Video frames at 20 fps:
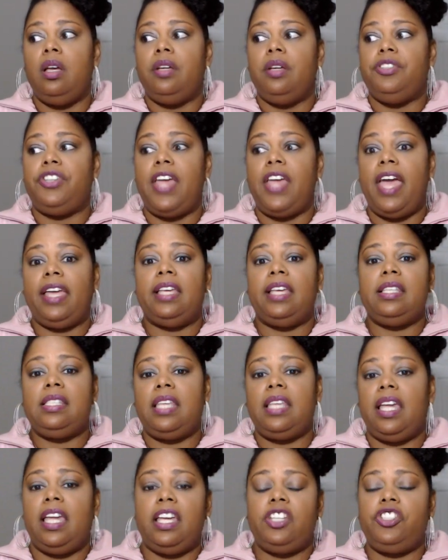Jackie
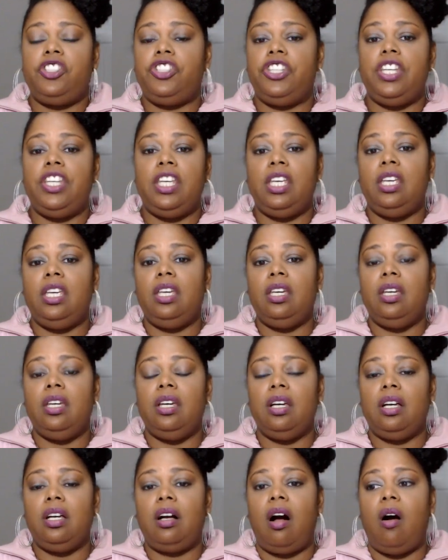said she
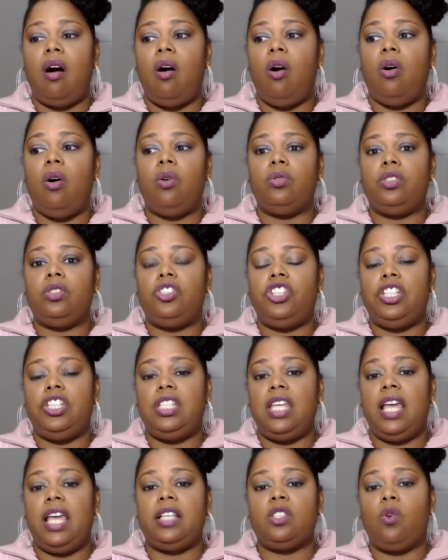called, she
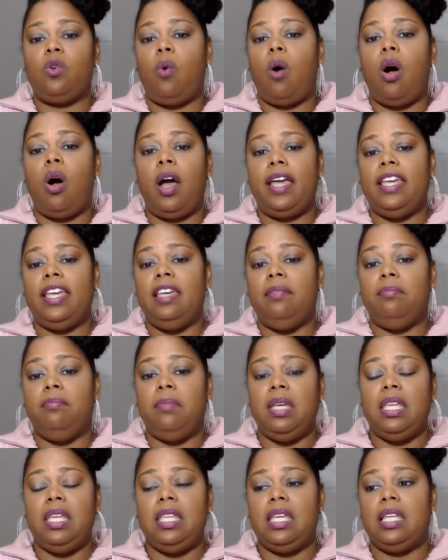texted Quad
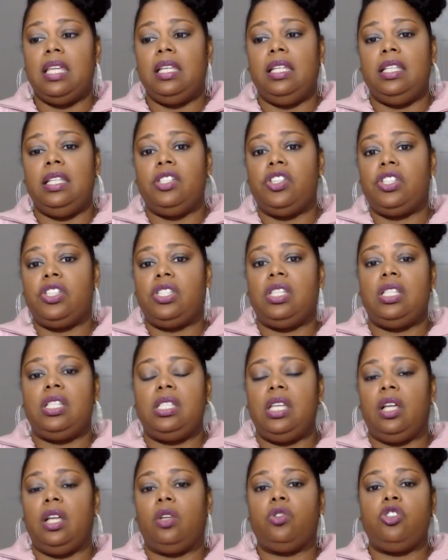immediately just to
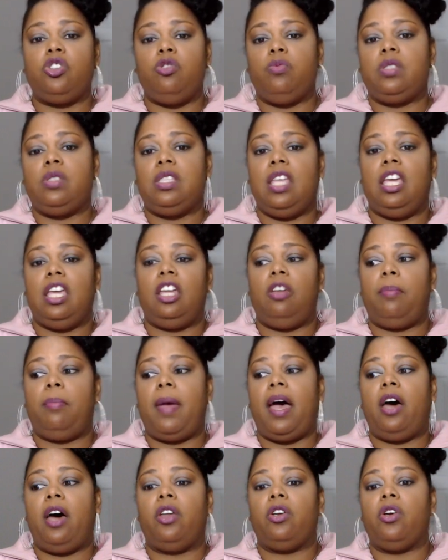tell her she was thinking
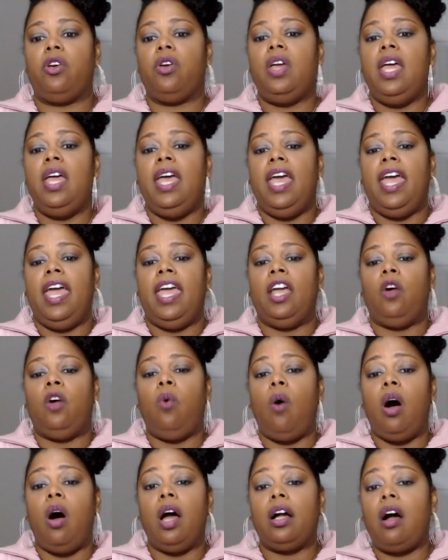about her, and
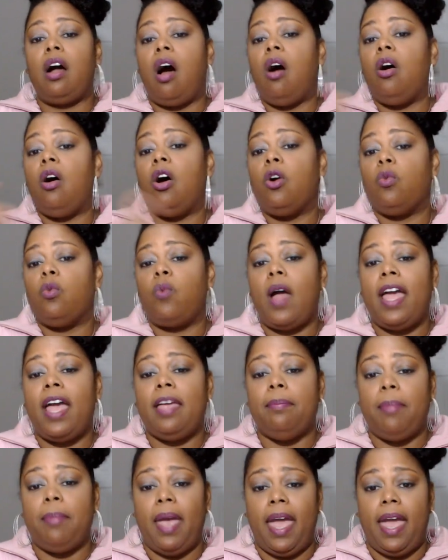Quad called her
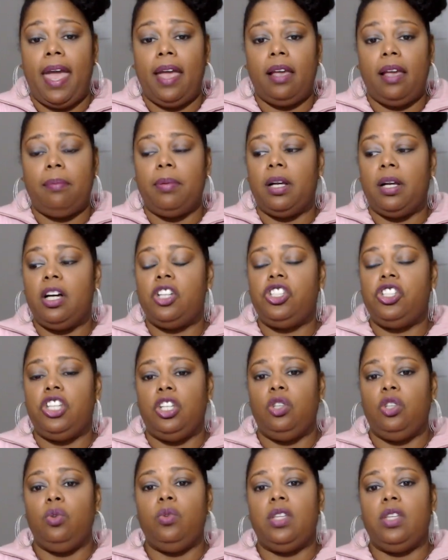right back because she
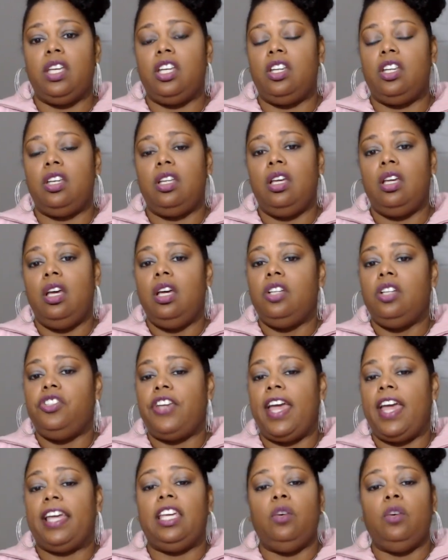knew that
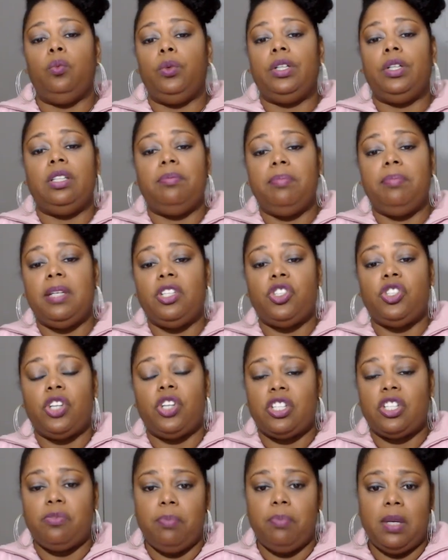Jackie wouldn't be
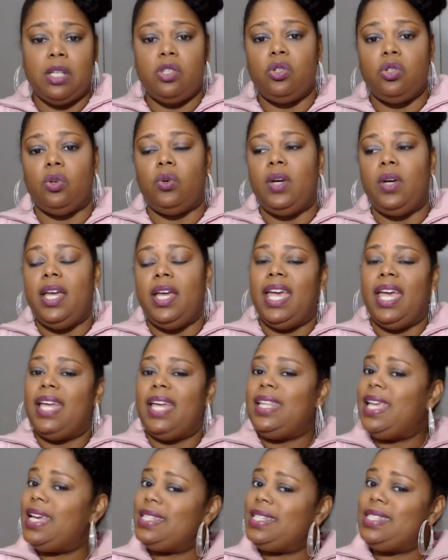judgmental. And
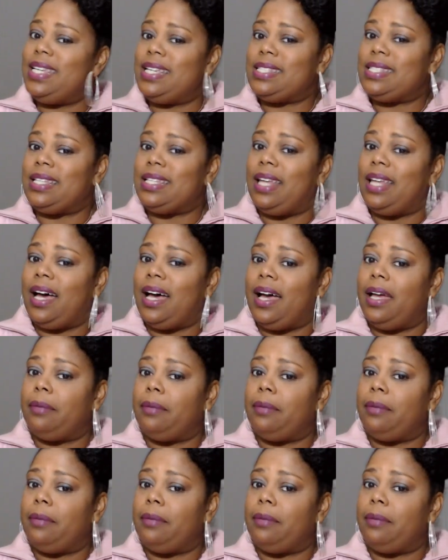that says a lot.